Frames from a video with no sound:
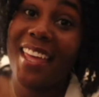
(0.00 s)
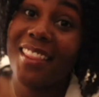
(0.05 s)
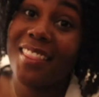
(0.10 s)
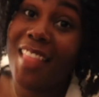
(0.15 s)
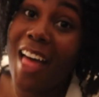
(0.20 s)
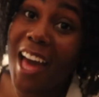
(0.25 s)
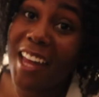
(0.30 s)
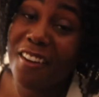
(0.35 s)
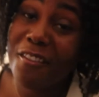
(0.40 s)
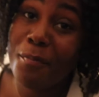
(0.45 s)
a
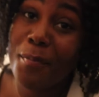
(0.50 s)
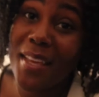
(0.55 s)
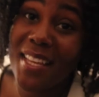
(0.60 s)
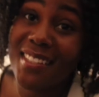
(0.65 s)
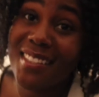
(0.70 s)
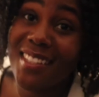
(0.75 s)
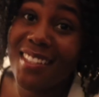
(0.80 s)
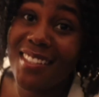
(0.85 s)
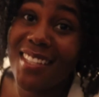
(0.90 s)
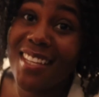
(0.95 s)
lot of
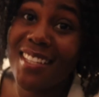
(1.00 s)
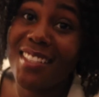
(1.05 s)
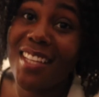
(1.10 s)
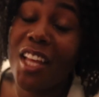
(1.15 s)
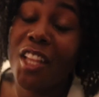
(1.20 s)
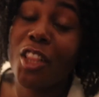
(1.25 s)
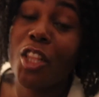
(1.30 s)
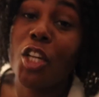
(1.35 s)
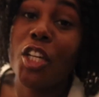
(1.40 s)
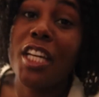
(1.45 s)
businesses
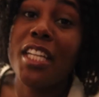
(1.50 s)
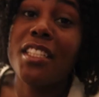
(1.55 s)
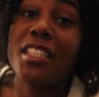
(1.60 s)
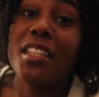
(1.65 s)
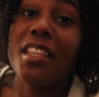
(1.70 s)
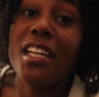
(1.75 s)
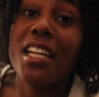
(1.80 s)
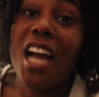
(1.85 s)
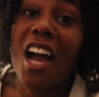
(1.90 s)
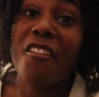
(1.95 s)
looking
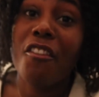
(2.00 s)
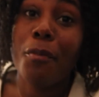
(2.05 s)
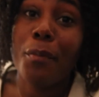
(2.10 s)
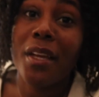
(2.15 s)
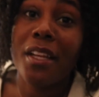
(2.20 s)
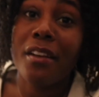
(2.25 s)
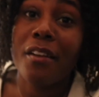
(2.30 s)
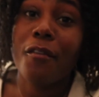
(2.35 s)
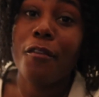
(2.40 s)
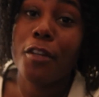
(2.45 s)
to the
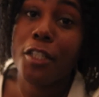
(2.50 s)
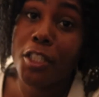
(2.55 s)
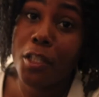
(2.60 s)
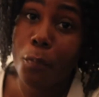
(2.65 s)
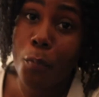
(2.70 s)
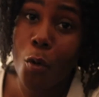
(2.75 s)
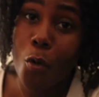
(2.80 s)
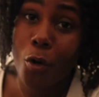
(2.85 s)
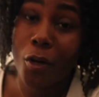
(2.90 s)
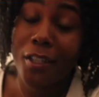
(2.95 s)
government for
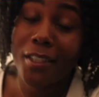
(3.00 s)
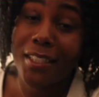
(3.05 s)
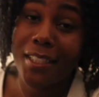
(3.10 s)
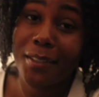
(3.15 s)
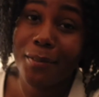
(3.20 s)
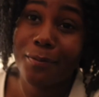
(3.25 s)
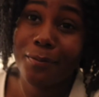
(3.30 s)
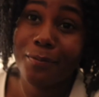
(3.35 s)
support.